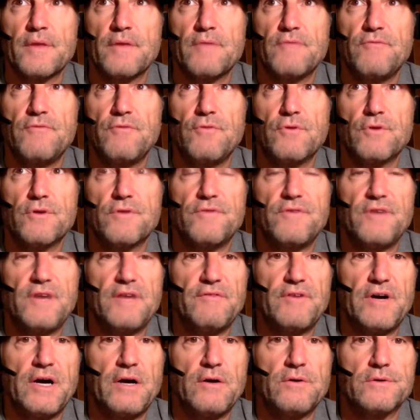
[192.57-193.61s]
4 to
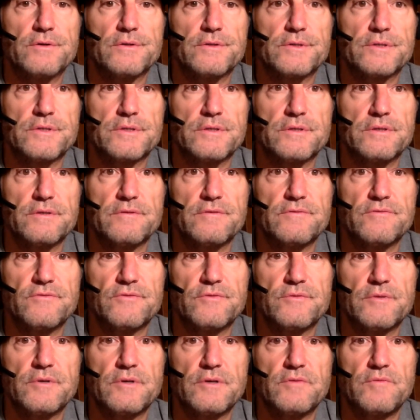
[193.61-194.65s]
5 hours
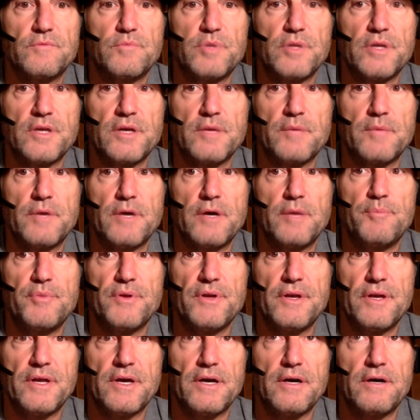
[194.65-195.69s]
of playing up
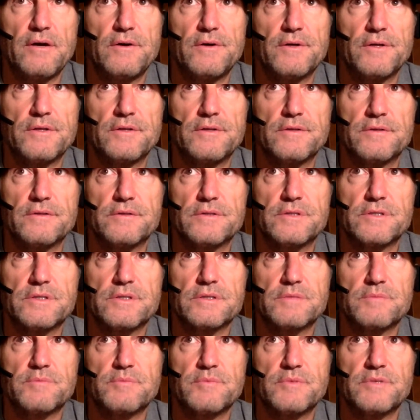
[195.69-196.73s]
and down
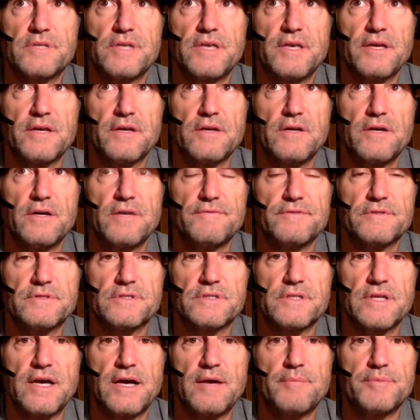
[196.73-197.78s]
and taking off and
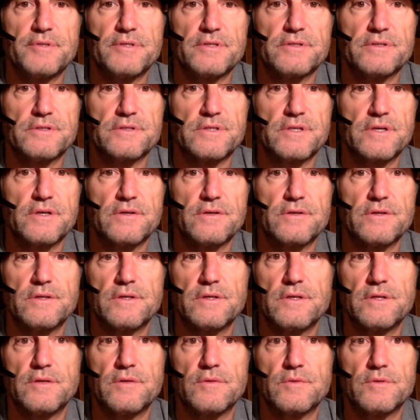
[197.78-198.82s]
stopping and
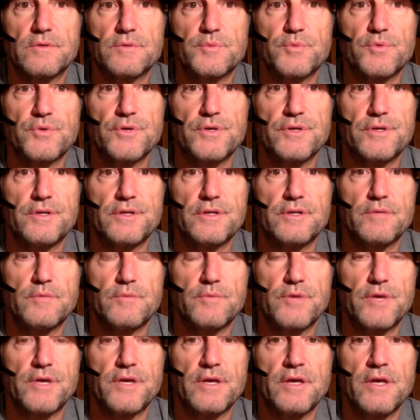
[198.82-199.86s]
starting and sprinting and
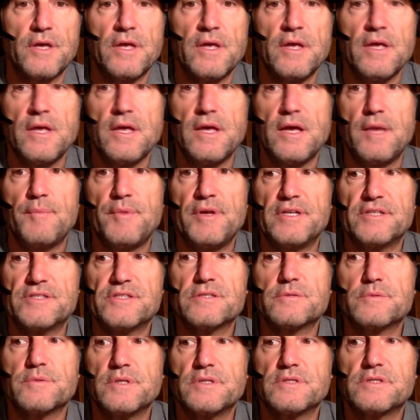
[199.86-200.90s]
break. I mean, it's
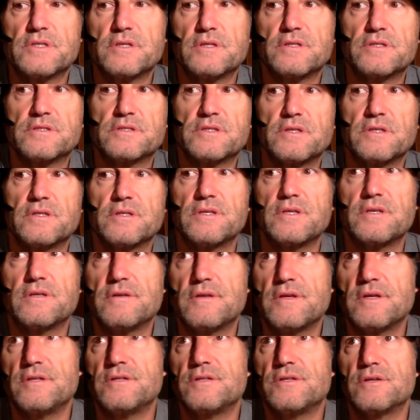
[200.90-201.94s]
a
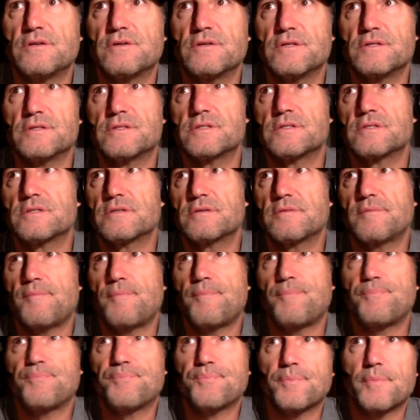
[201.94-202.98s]
endurance.
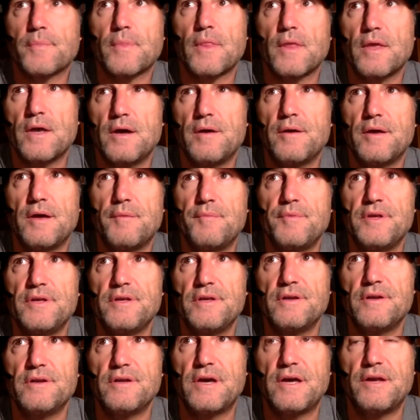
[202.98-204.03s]
I
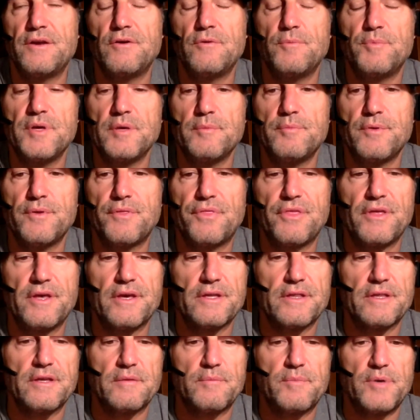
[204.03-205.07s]
mean, I know people
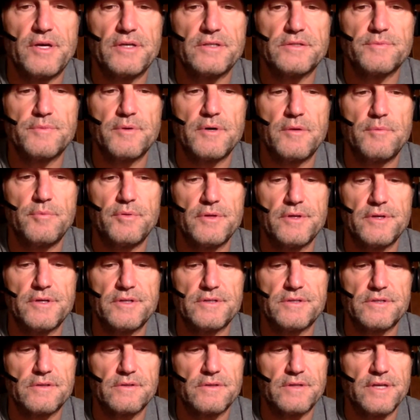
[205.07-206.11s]
think that baseball
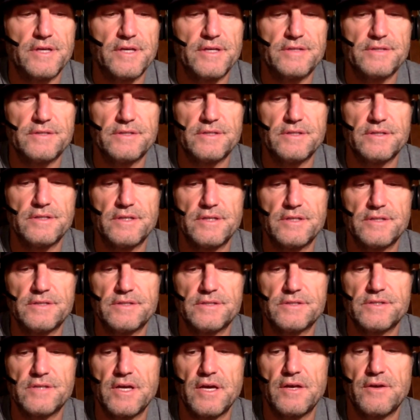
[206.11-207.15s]
players are lazy and they
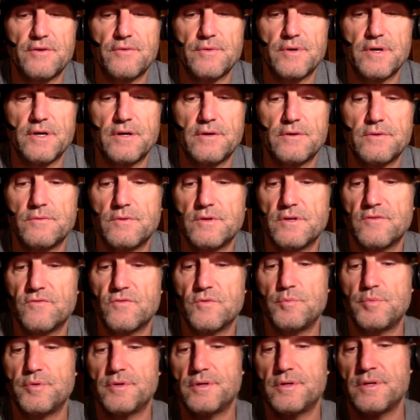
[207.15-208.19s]
just stand around or
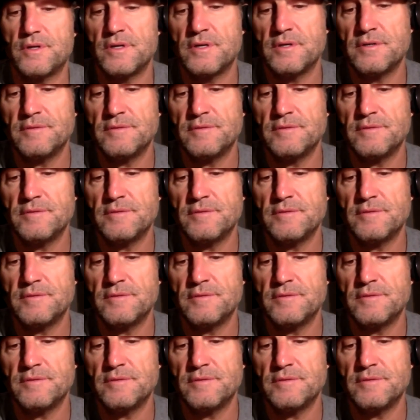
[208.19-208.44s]
whatever, but